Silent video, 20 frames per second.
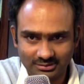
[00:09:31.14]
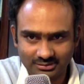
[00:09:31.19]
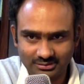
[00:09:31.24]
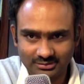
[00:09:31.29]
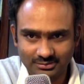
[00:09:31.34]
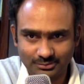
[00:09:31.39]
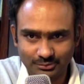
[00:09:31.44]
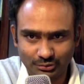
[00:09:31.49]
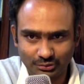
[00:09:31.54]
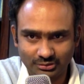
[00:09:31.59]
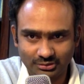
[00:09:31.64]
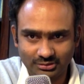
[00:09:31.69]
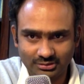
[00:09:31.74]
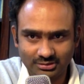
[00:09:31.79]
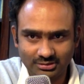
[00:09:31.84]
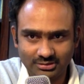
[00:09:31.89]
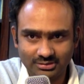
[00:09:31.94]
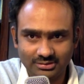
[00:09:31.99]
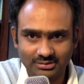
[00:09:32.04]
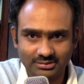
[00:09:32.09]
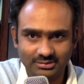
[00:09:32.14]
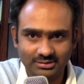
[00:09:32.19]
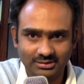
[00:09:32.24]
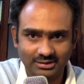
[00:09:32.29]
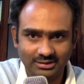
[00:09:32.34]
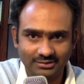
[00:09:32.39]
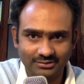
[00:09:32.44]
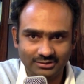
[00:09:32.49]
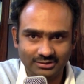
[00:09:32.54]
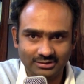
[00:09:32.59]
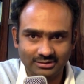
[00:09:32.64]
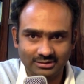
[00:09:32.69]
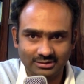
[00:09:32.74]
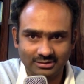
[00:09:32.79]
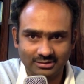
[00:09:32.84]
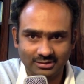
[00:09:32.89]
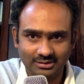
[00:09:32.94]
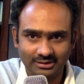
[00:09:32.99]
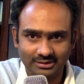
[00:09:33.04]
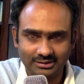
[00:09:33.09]
both the left and
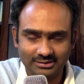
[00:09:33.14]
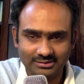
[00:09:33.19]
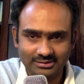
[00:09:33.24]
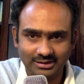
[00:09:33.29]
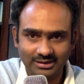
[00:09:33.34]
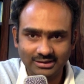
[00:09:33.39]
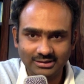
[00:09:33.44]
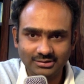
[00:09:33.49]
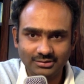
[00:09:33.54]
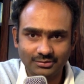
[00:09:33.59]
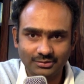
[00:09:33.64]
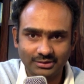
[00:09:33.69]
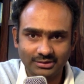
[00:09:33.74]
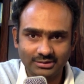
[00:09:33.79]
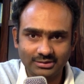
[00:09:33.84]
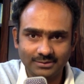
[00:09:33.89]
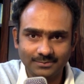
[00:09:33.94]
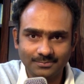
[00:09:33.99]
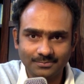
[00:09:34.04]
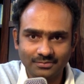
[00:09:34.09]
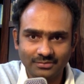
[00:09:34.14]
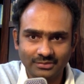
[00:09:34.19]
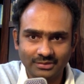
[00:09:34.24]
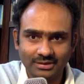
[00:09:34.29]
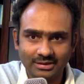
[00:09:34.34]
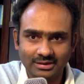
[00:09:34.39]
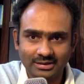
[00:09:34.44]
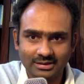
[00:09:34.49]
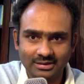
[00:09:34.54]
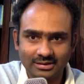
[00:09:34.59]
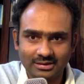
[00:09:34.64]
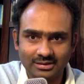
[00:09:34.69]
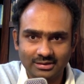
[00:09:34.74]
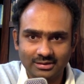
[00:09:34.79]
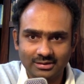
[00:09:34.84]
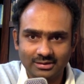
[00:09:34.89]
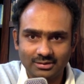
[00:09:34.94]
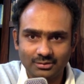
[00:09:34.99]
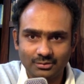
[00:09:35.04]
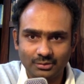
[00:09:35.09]
right hand sides with
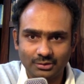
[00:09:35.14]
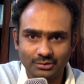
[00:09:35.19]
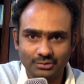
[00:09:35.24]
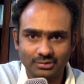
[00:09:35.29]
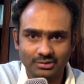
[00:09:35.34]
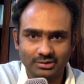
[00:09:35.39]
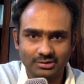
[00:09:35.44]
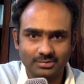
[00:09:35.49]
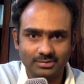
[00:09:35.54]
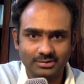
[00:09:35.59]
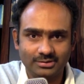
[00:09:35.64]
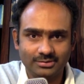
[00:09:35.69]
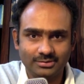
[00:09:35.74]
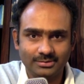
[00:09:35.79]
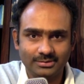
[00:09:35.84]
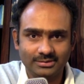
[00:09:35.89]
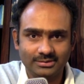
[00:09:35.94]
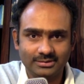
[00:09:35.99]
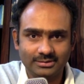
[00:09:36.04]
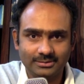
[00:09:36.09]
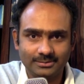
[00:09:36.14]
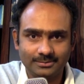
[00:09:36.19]
virtual displacements.